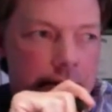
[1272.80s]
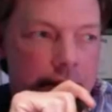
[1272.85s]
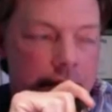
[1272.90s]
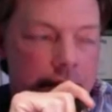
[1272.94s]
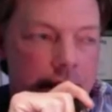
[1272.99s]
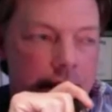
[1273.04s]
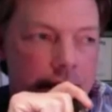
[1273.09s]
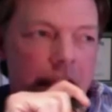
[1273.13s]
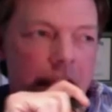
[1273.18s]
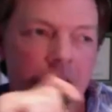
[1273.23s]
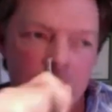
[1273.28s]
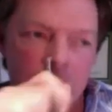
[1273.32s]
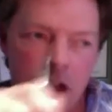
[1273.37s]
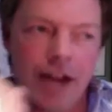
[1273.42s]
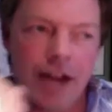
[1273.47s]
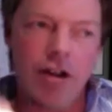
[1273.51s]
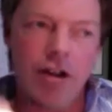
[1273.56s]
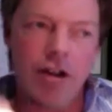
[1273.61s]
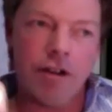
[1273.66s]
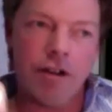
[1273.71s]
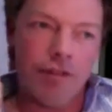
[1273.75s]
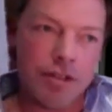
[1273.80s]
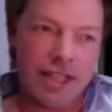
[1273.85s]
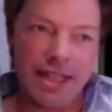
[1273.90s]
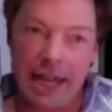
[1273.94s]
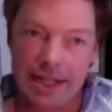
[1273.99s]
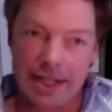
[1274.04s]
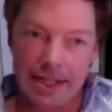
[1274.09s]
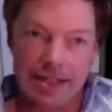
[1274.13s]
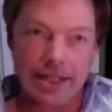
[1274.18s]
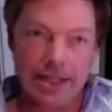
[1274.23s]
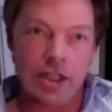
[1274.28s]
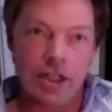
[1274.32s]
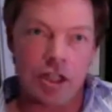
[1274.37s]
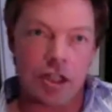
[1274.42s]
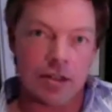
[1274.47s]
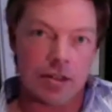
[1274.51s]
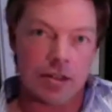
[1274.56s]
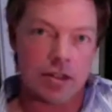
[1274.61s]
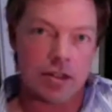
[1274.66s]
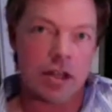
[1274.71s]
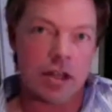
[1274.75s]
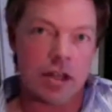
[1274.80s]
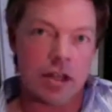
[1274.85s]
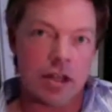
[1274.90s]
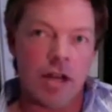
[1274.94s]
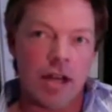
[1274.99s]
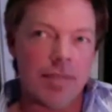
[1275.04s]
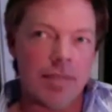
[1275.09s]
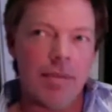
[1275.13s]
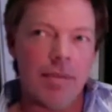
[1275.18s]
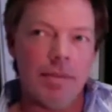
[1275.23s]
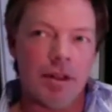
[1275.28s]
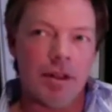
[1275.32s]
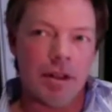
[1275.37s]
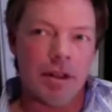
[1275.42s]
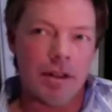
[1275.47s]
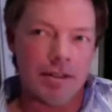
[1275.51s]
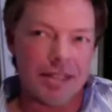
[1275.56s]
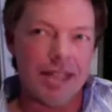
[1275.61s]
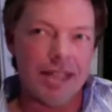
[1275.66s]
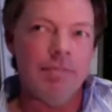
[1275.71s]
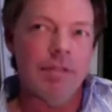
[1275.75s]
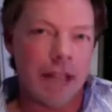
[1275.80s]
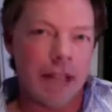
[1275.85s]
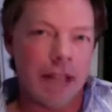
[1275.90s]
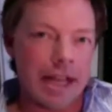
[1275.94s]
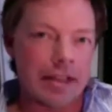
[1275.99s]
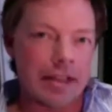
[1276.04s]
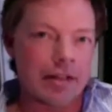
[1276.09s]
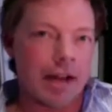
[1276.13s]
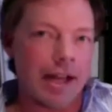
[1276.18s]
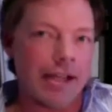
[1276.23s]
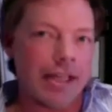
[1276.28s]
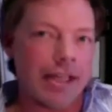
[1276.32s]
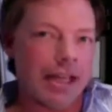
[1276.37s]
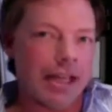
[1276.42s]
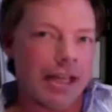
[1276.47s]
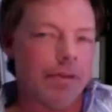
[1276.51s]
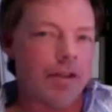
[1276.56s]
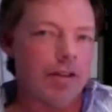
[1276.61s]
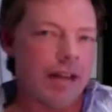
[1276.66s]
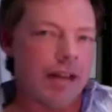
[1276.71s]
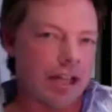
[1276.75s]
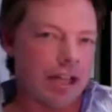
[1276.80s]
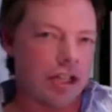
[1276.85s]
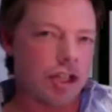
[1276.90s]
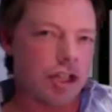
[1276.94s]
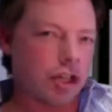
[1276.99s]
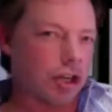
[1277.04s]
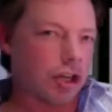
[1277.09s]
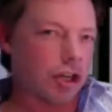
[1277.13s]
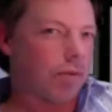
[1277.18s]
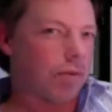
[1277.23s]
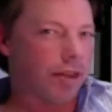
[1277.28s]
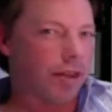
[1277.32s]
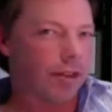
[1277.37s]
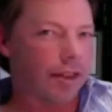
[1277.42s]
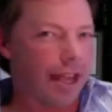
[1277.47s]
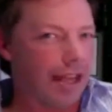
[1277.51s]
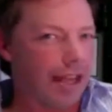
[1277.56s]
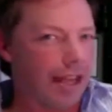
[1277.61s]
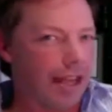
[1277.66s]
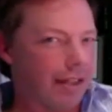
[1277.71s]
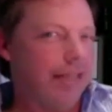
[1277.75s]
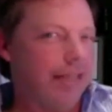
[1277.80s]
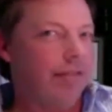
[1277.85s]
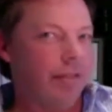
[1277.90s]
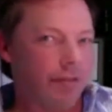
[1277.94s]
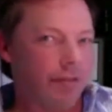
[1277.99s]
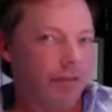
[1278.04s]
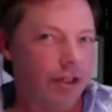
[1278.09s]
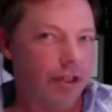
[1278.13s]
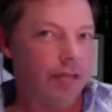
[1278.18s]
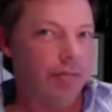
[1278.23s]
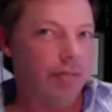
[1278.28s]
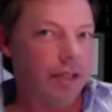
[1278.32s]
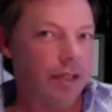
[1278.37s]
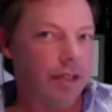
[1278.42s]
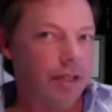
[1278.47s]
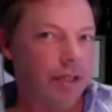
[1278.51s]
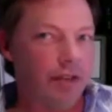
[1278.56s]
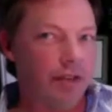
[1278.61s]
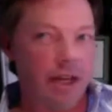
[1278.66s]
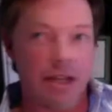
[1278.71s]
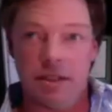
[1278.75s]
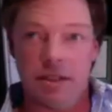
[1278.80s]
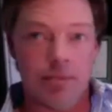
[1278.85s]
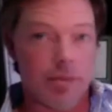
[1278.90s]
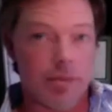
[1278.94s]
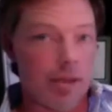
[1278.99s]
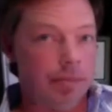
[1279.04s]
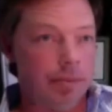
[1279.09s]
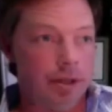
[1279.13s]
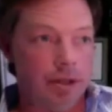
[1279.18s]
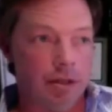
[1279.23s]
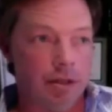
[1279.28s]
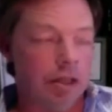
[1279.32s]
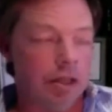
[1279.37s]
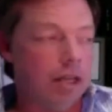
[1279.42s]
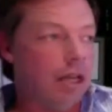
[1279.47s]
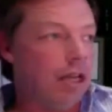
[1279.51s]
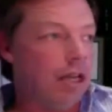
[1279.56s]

um, so I don't know if you see that distinction. So some people seem to like their idea, but you're not sure whether they even fully believe it, and some people,